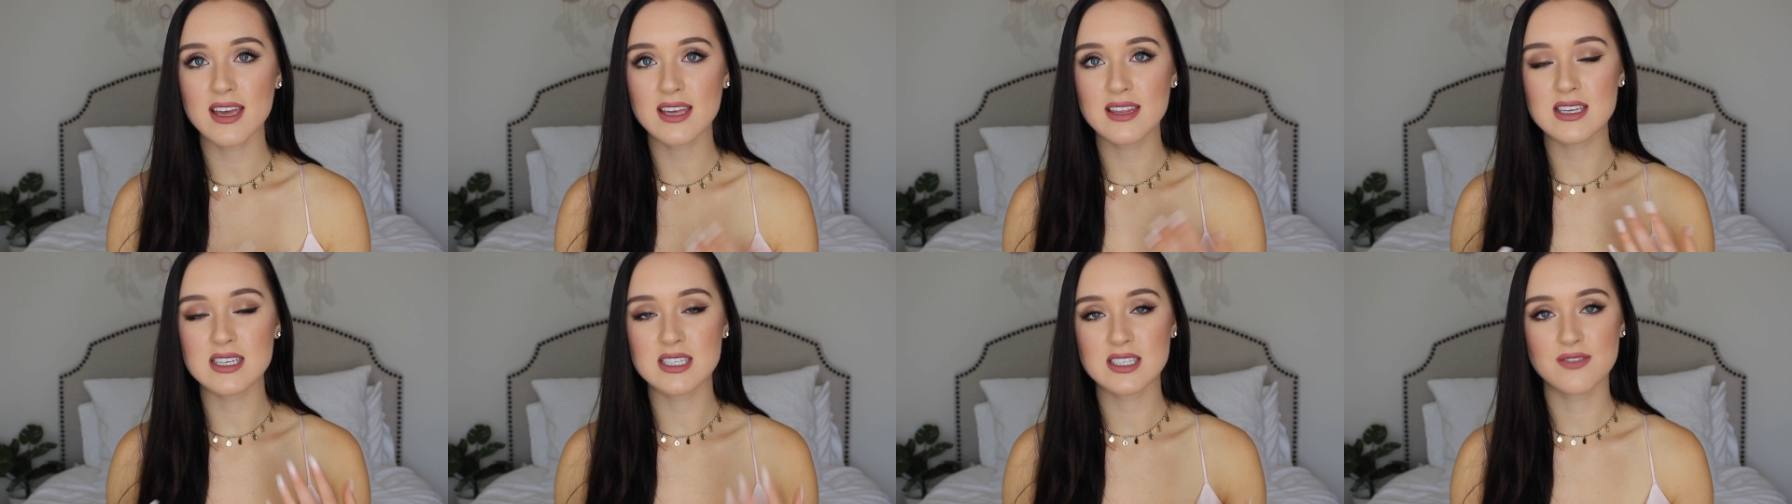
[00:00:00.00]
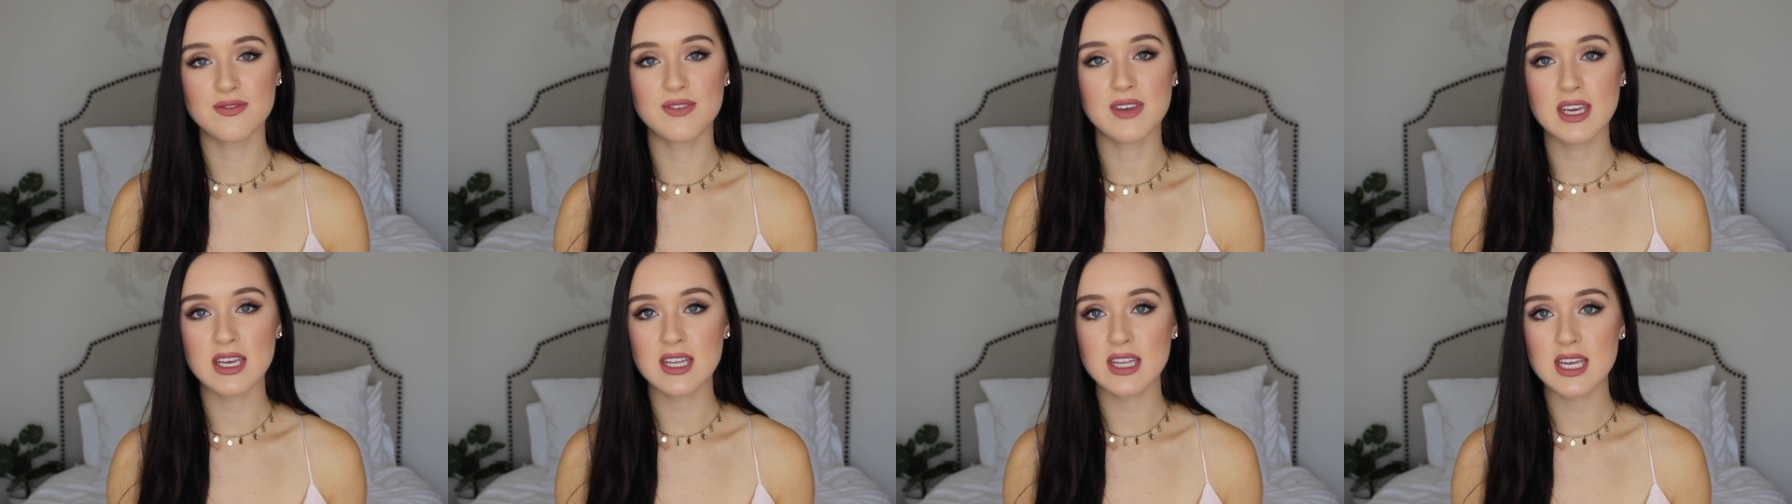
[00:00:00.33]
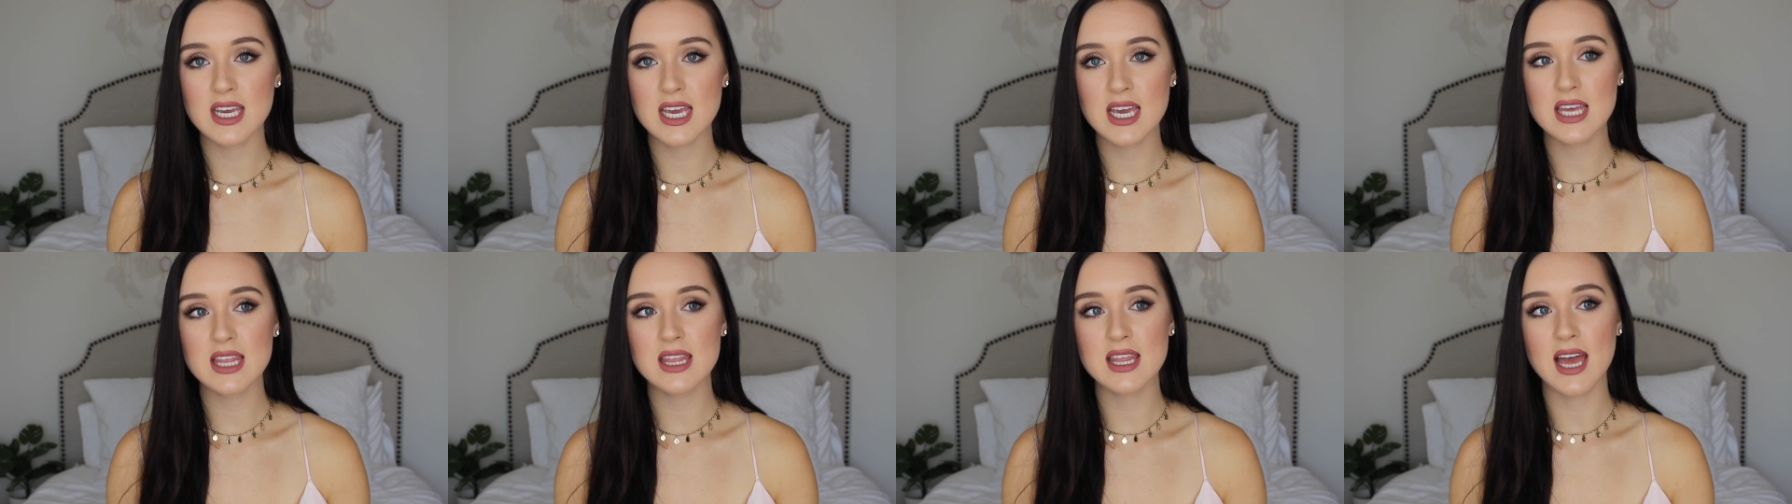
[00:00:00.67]
like this
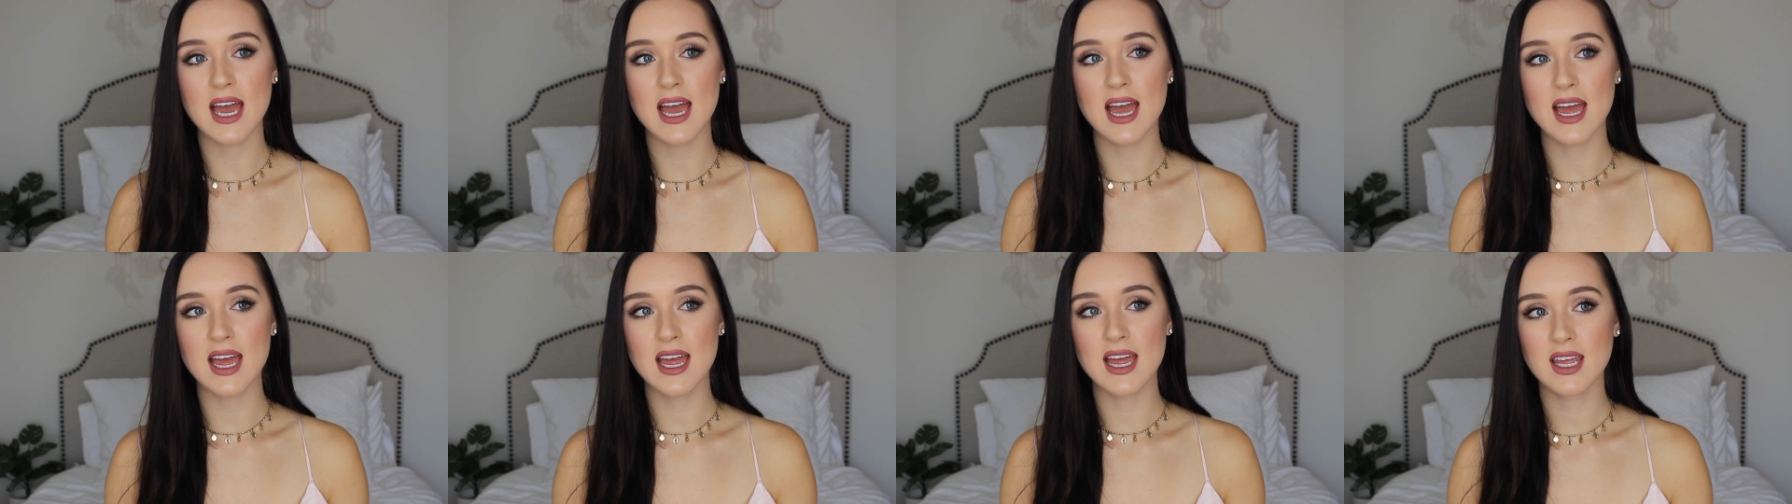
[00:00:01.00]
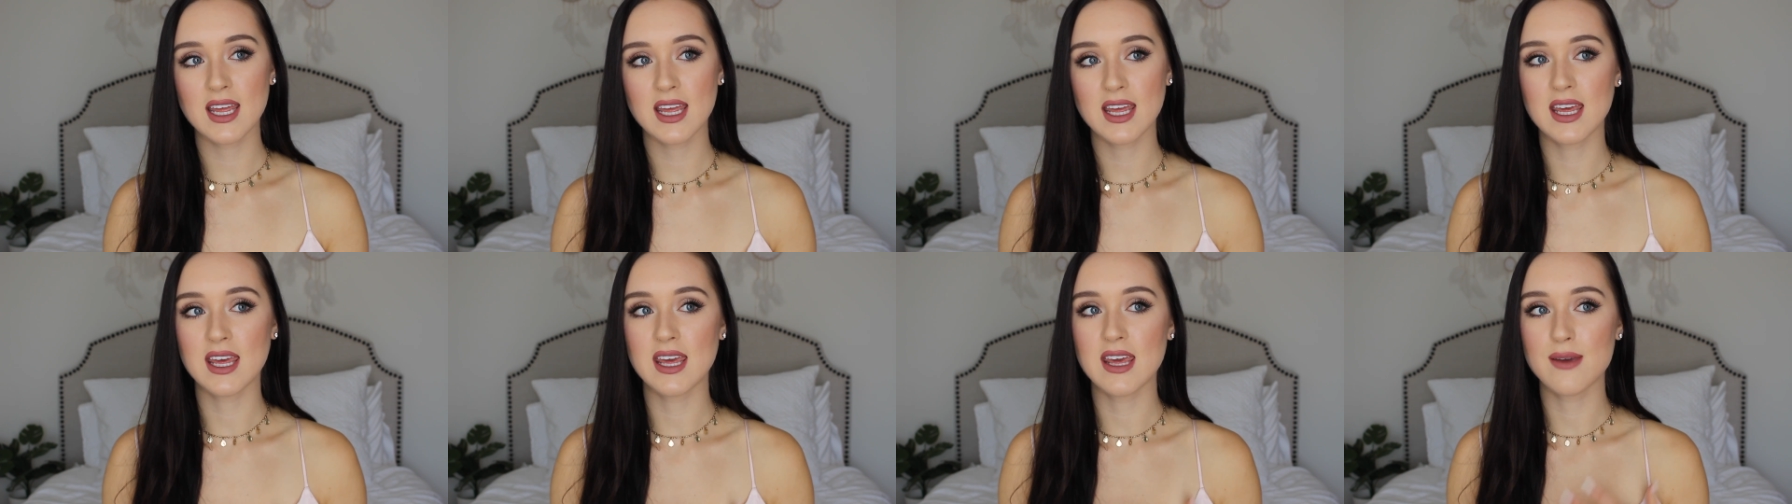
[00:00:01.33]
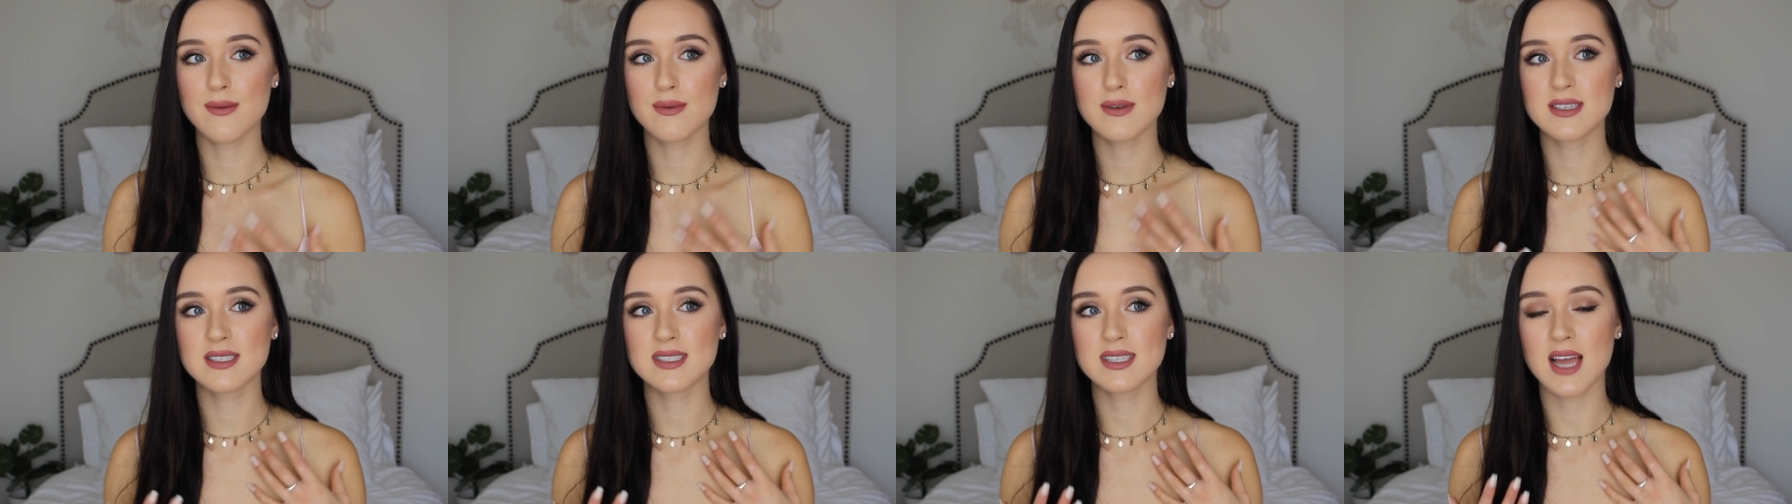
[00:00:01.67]
feeling that he
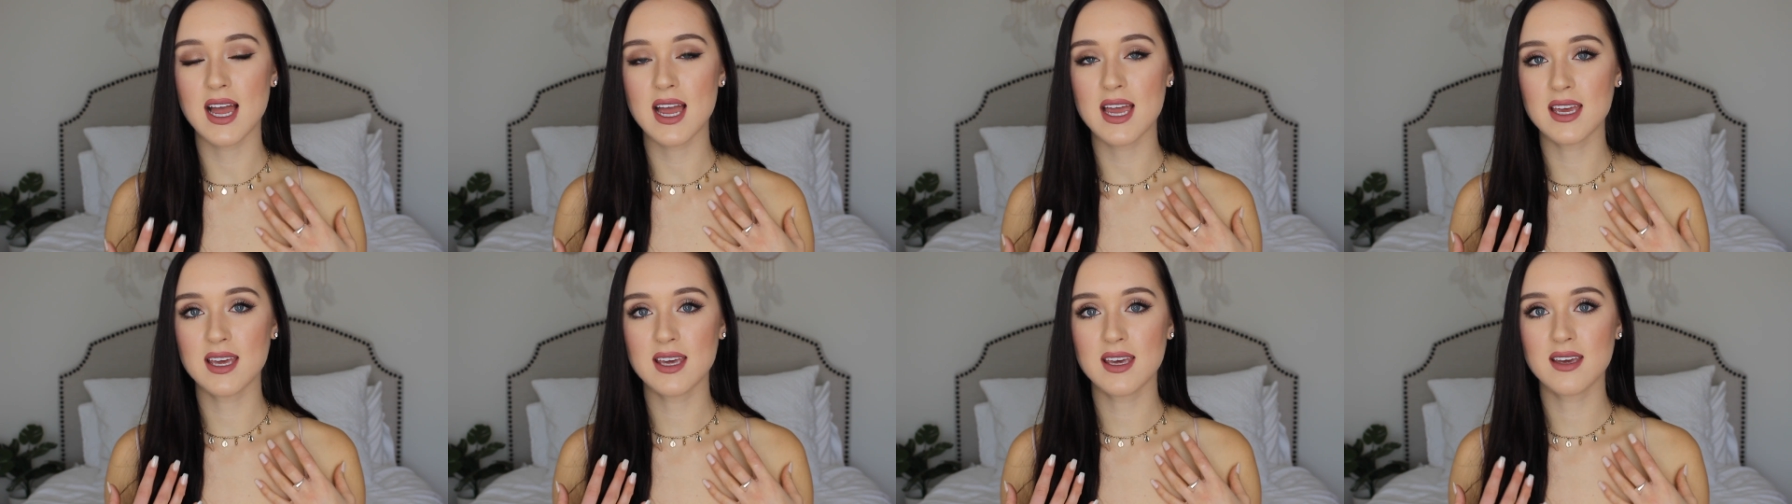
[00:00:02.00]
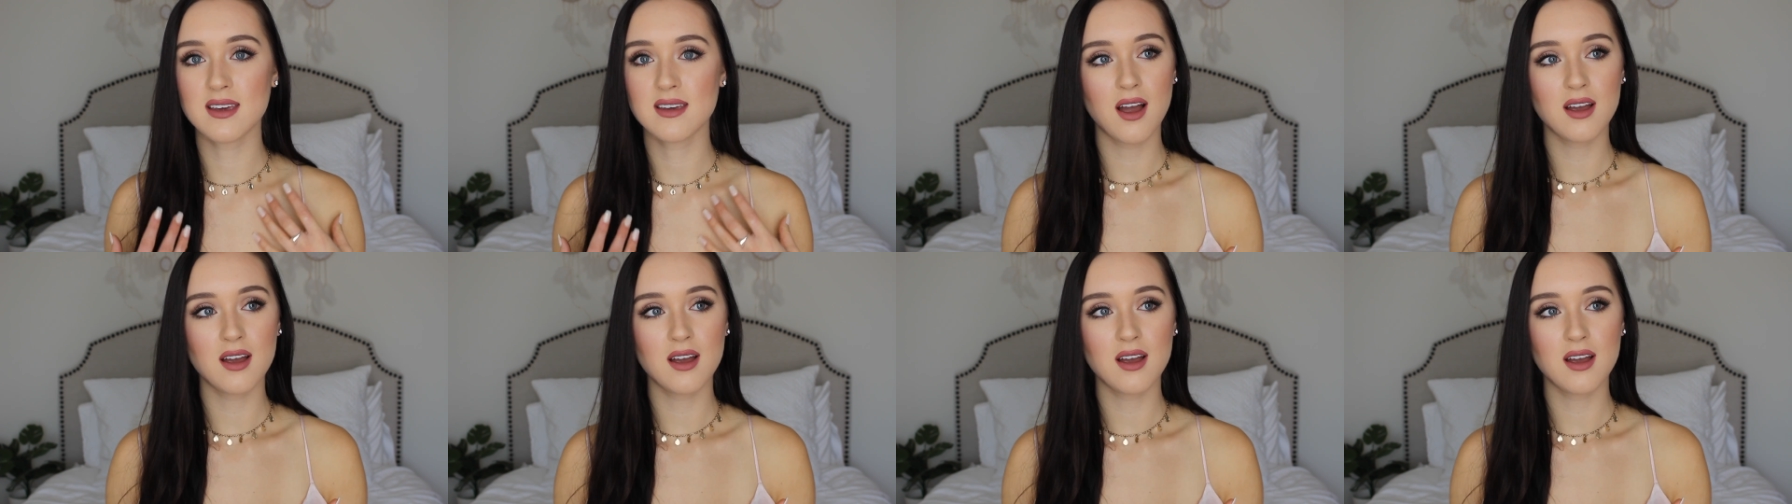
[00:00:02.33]
was like